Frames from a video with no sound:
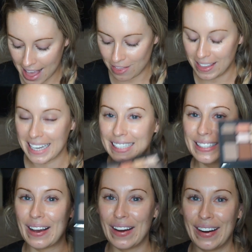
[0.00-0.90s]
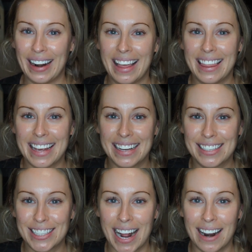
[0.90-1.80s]
And these are the
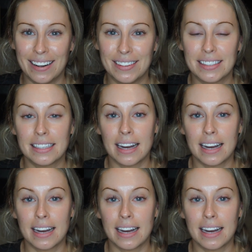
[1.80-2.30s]
shadows.